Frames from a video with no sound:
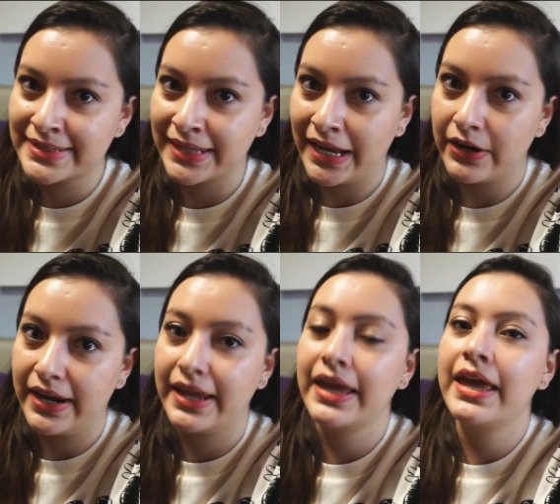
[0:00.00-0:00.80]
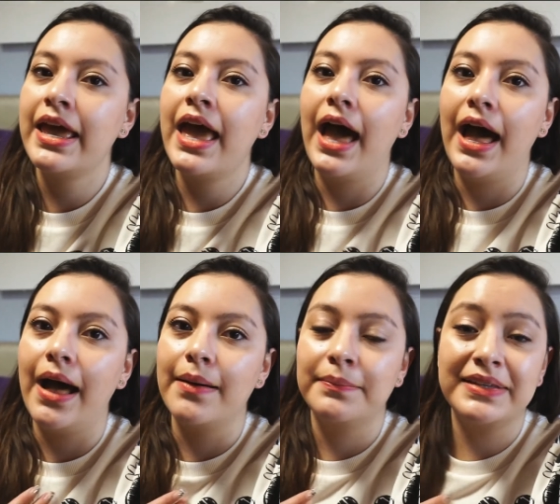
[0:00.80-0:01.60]
scary,
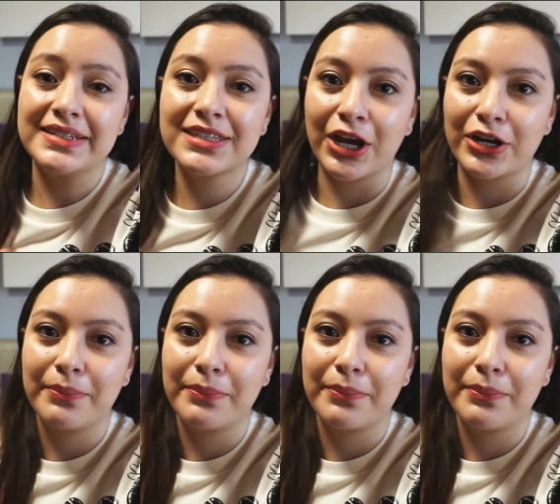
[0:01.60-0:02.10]
uh, a bit scared